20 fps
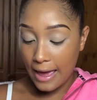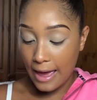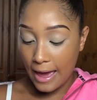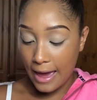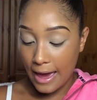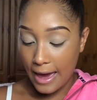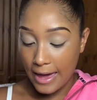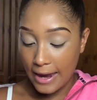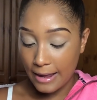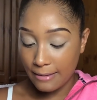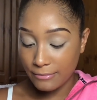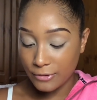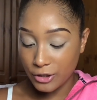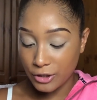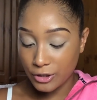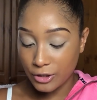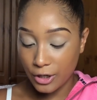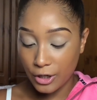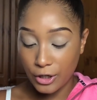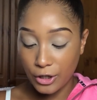and I'm
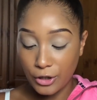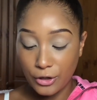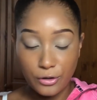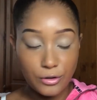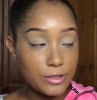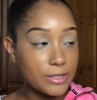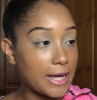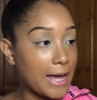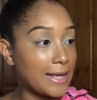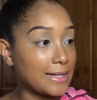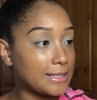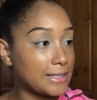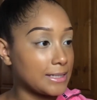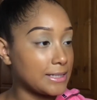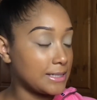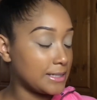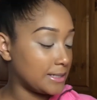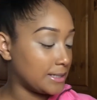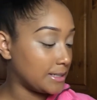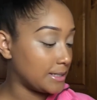just going to use that to
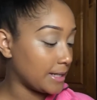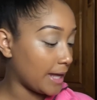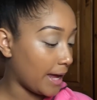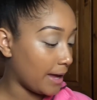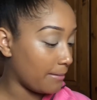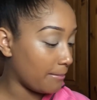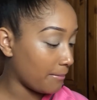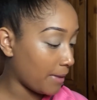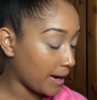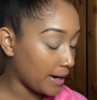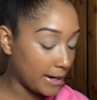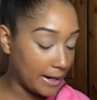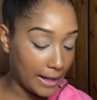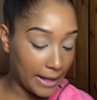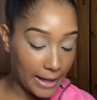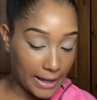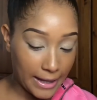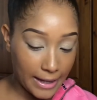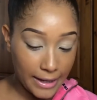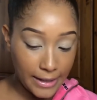set my
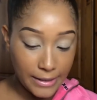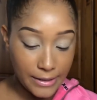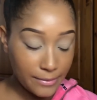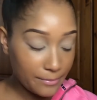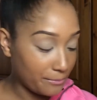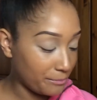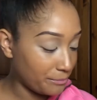lid.